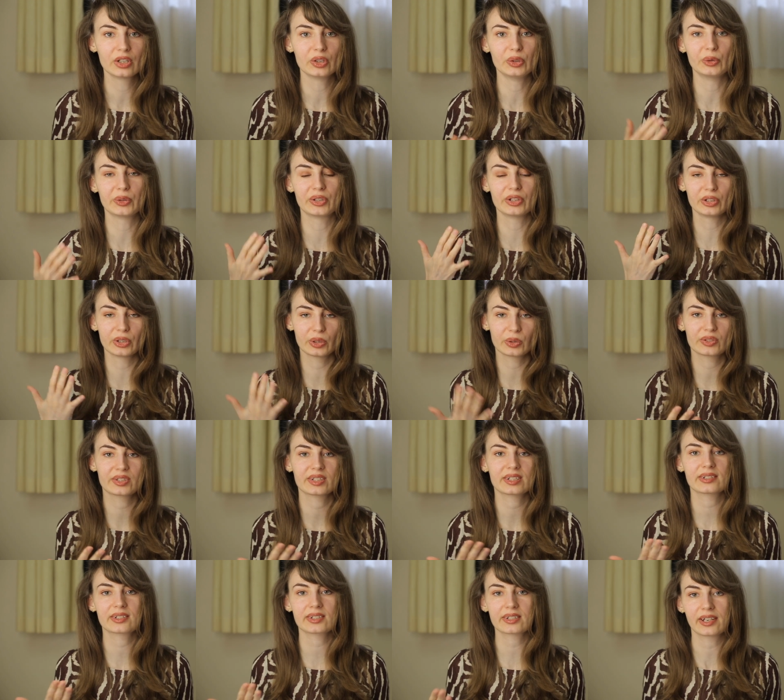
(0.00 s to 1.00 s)
you can
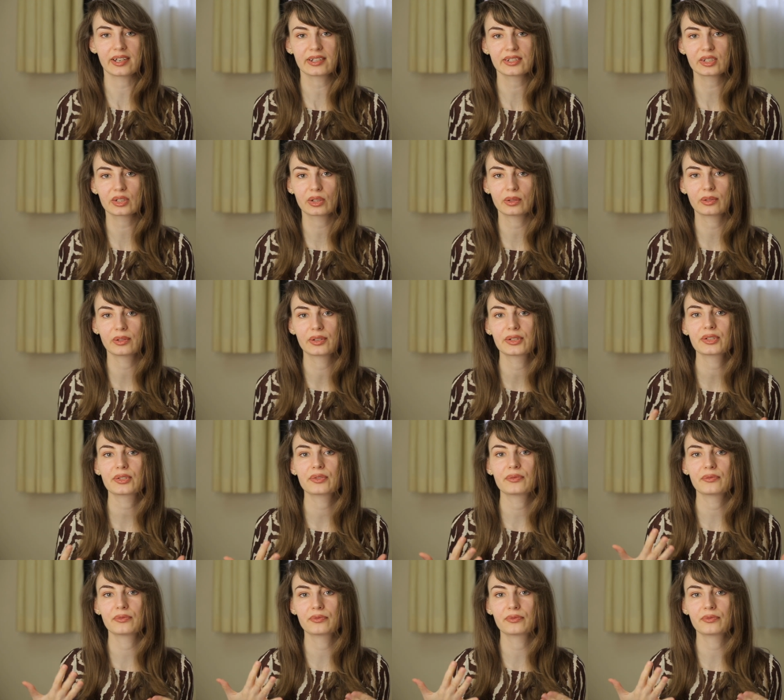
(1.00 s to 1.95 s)
use sex toys